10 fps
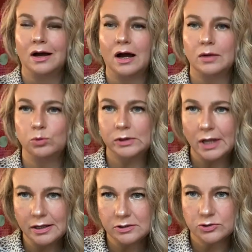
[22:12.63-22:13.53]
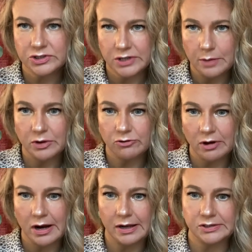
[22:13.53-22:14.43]
I would like to
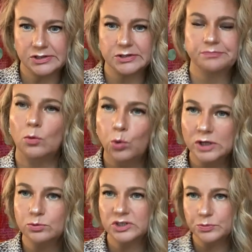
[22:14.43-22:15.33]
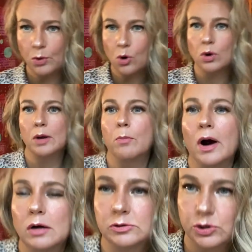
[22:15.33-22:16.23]
summarize what we spoke
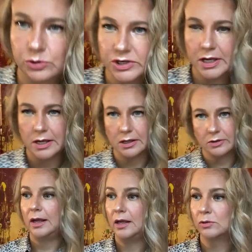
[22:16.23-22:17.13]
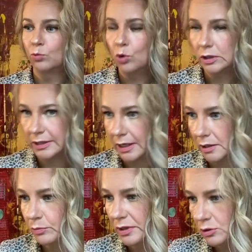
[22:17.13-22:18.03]
about today and what
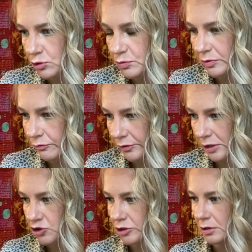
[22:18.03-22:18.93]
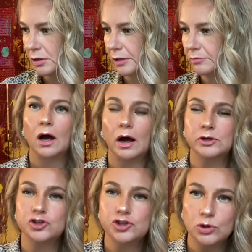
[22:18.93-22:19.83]
can be used professionally. I
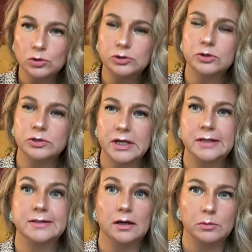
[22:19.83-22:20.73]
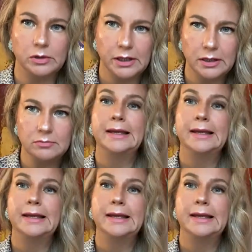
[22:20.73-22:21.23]
show today doubling.